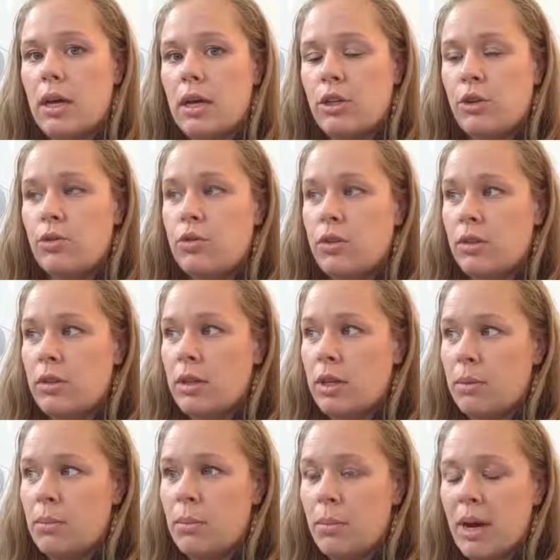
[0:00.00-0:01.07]
and using
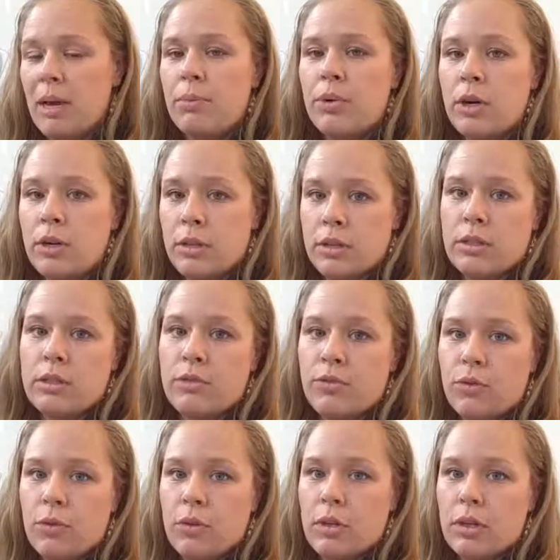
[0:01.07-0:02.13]
the byproducts
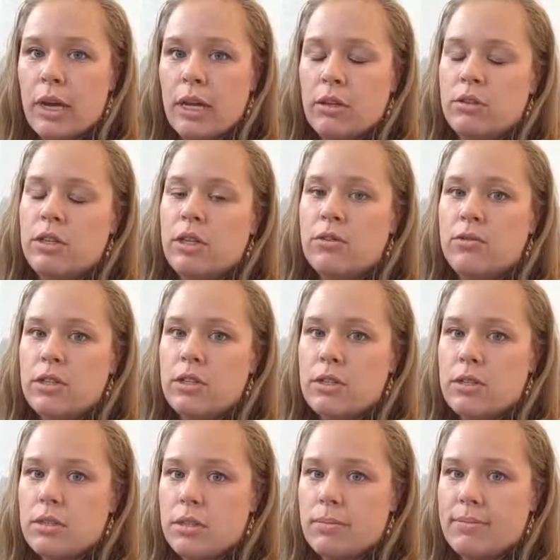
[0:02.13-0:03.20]
for energy
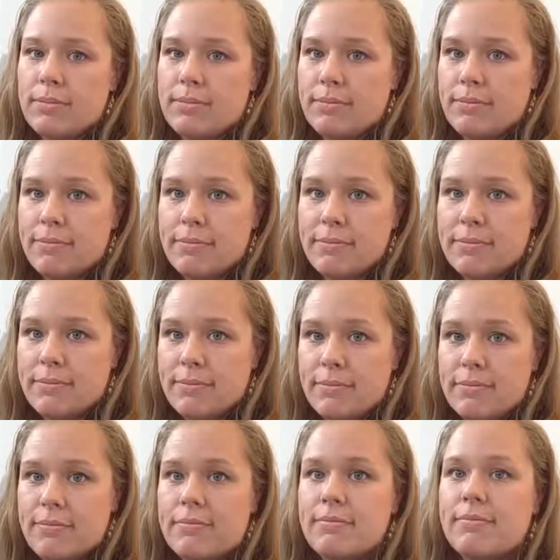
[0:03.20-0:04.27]
efficiency.
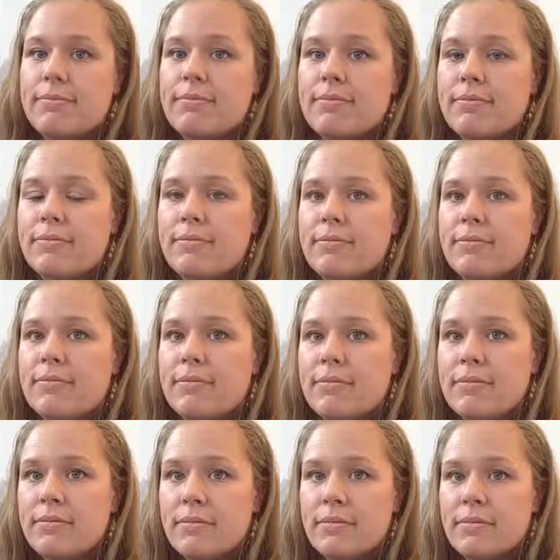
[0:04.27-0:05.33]
Okay, and so you
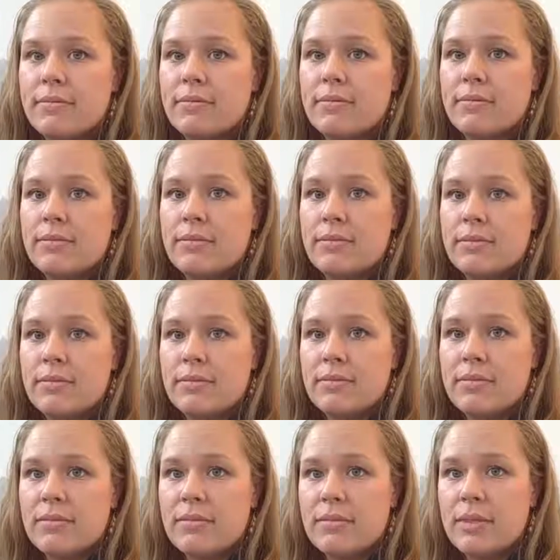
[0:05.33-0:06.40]
went to a seminar this
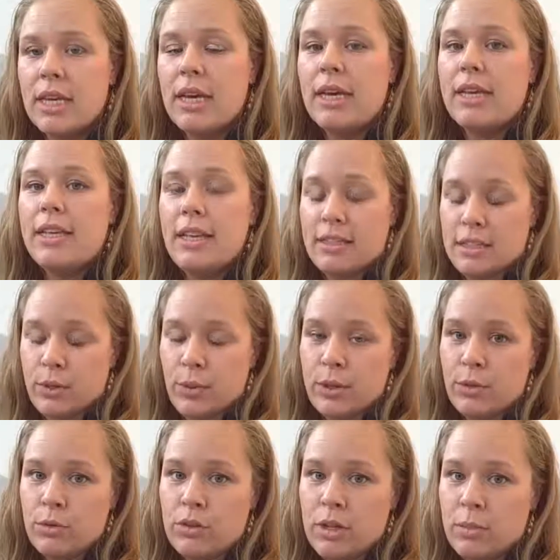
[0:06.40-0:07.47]
morning? Yes, I
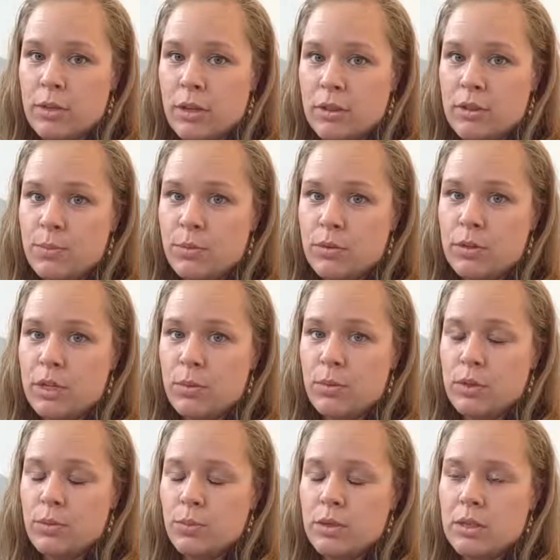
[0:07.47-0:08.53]
went to a seminar this morning
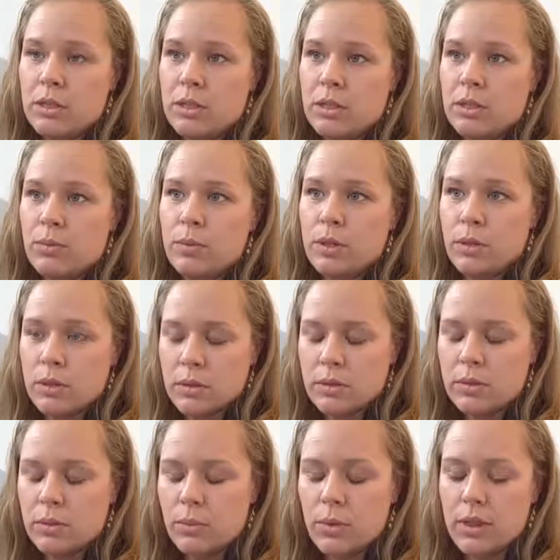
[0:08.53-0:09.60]

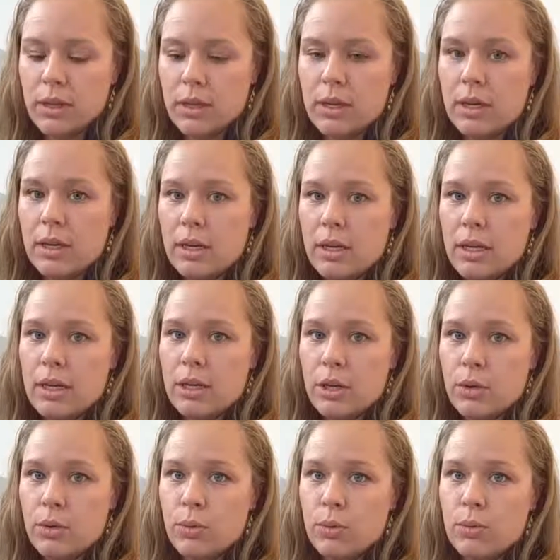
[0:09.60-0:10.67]
with the
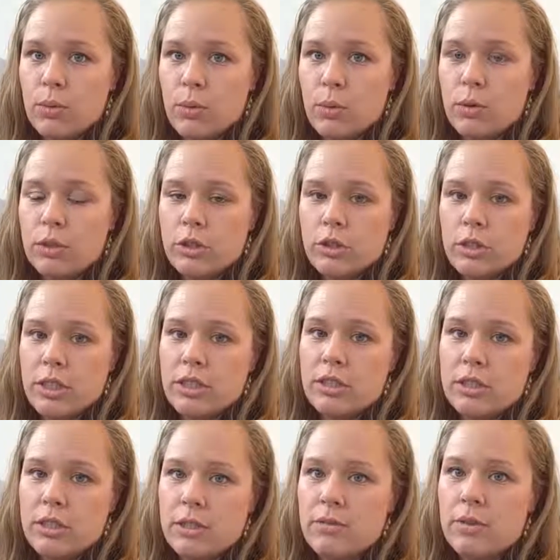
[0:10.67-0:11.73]
EU Water
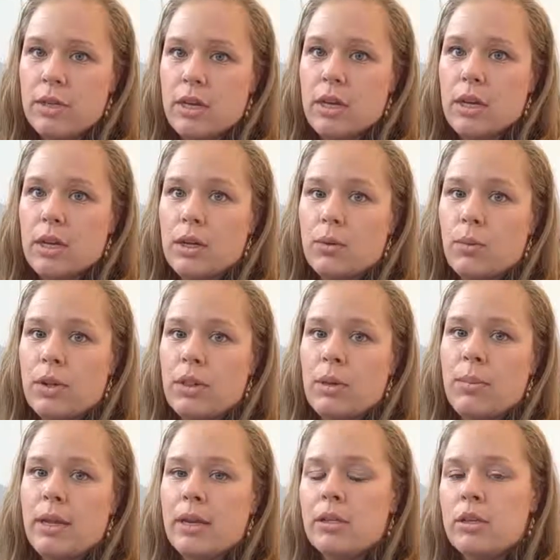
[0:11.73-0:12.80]
Initiative, mm-hmm. when they
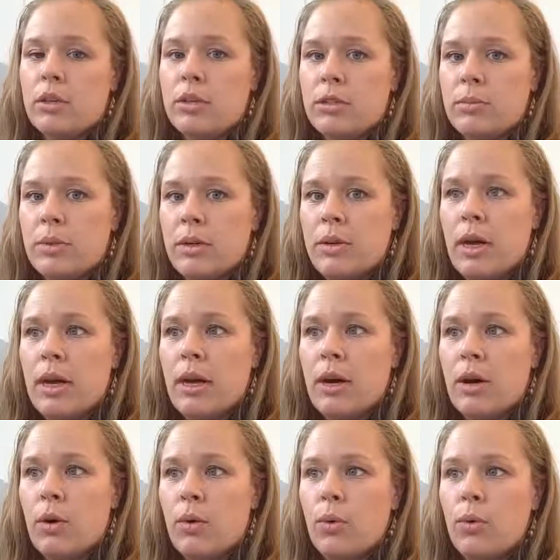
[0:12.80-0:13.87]
mainly talked about
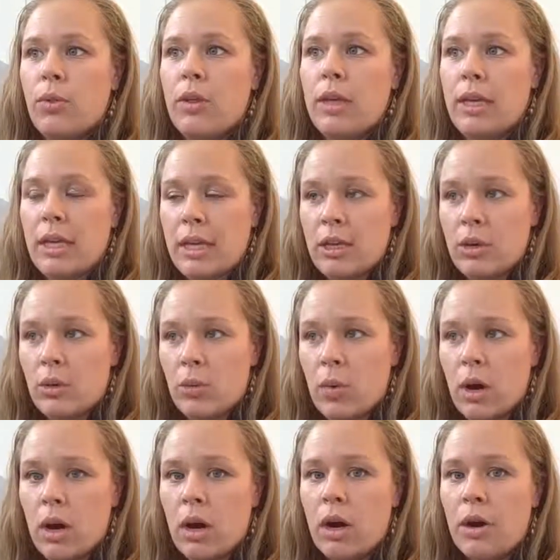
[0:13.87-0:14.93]
how the
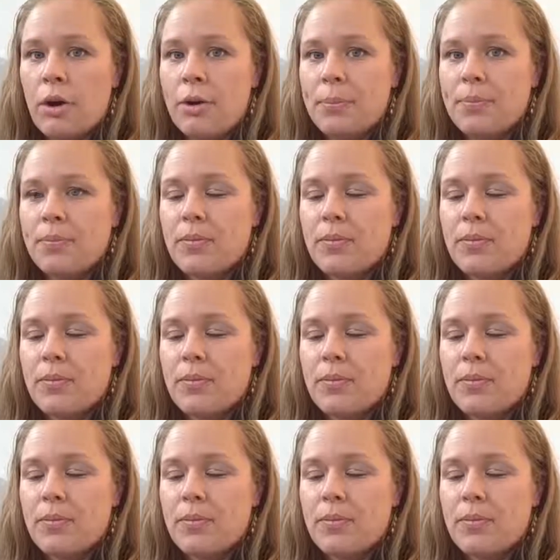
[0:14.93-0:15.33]
EU are